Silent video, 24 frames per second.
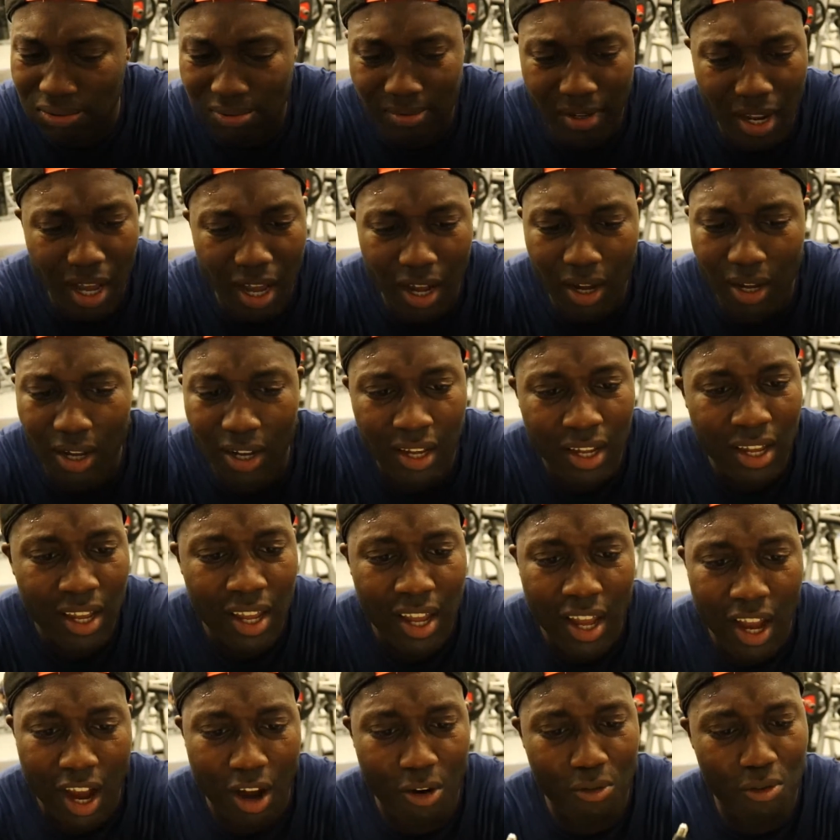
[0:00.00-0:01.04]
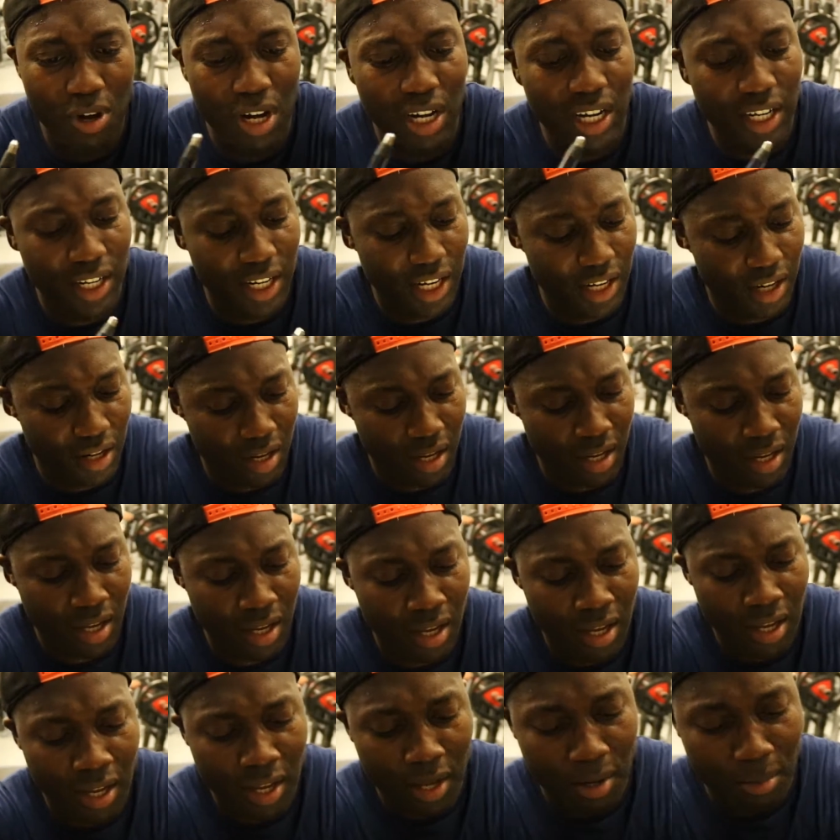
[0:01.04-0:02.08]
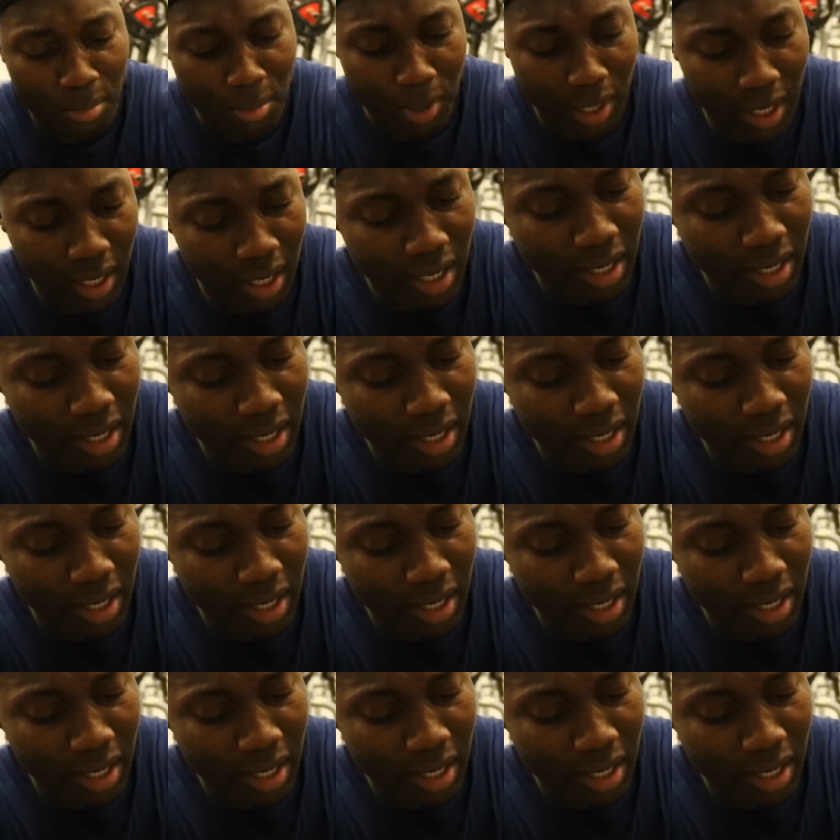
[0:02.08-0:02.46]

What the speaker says: No, I really didn't, but